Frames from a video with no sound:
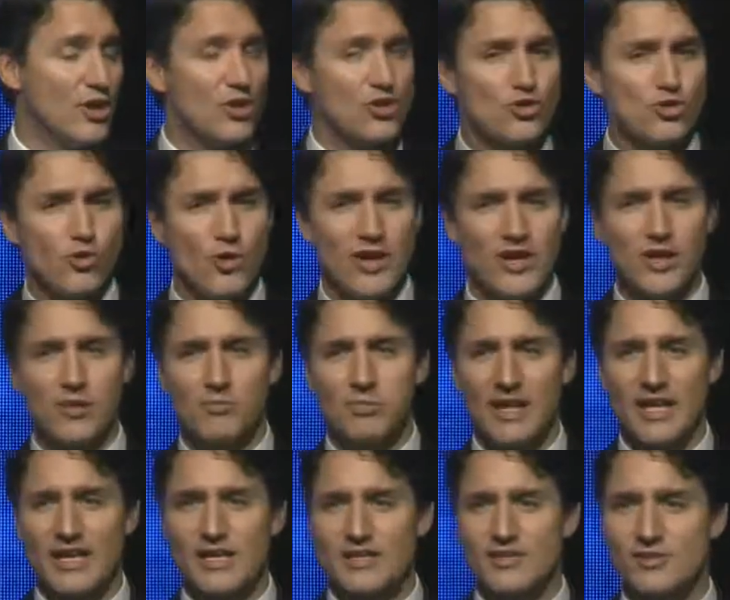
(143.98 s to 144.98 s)

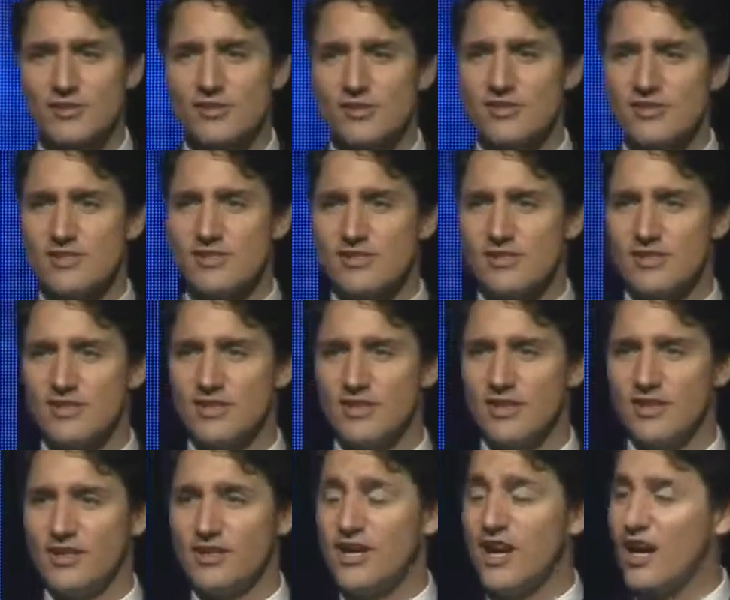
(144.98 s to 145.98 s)
Trailblazers,
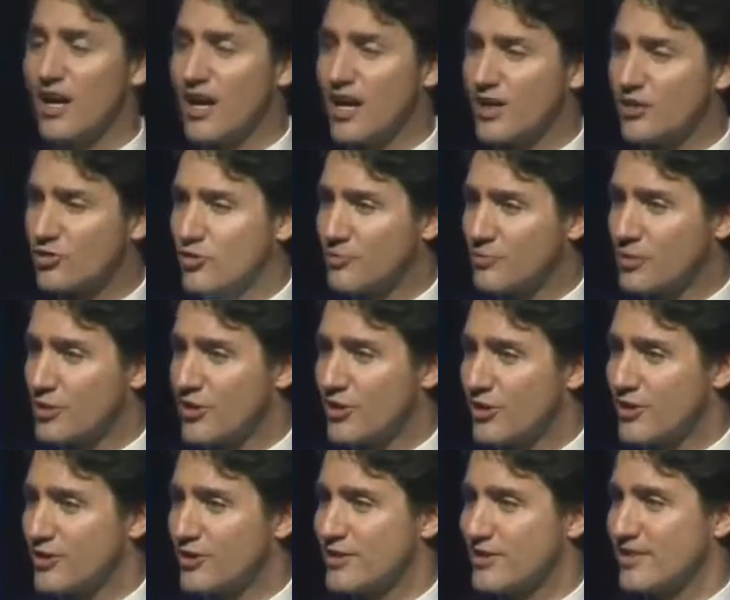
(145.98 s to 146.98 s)
young
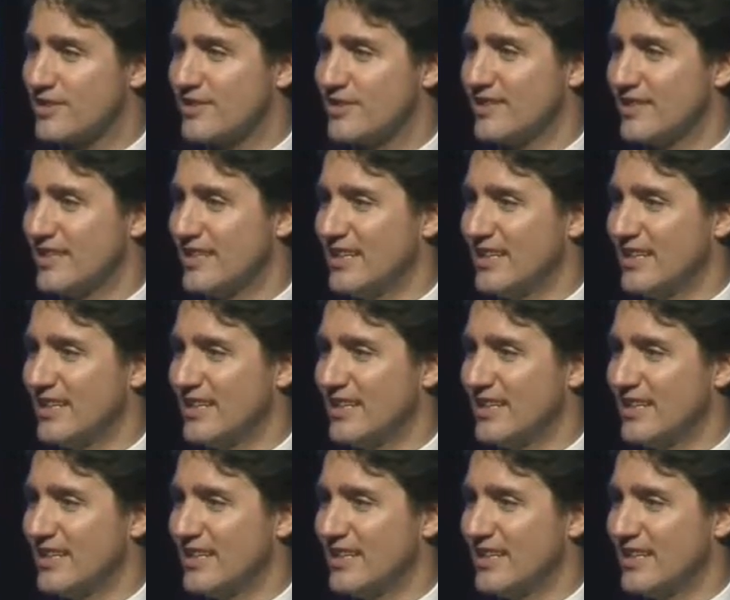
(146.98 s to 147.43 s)
entrepreneurs,